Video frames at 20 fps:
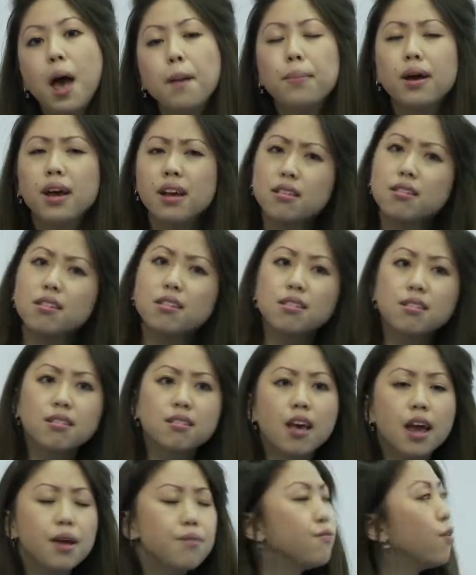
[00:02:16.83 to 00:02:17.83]
But is this the
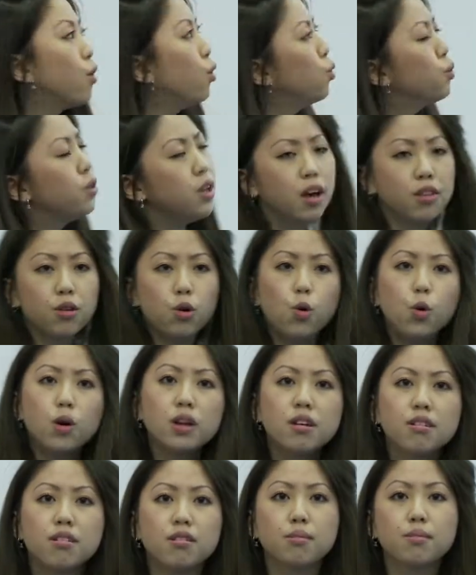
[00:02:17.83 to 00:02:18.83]
same for all the other
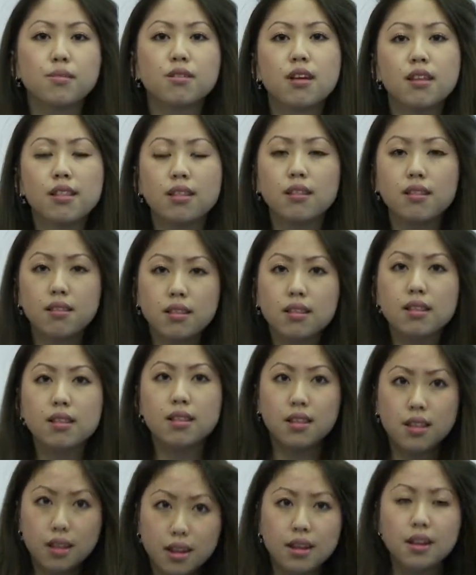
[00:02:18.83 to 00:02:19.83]
organisms? And
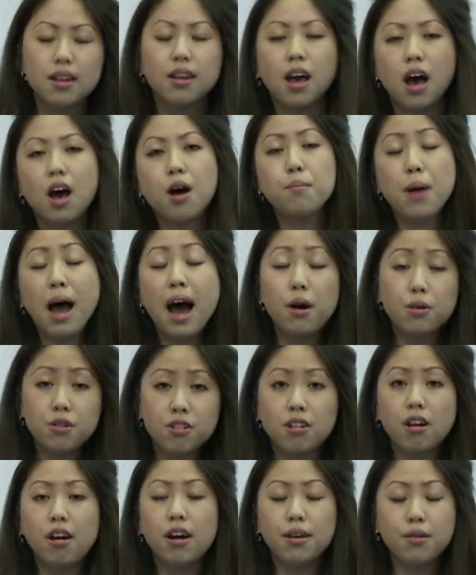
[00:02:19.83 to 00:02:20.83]
how
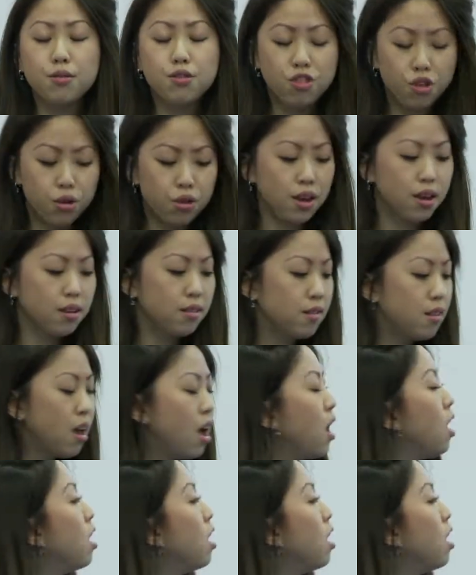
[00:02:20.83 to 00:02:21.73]
did I do this?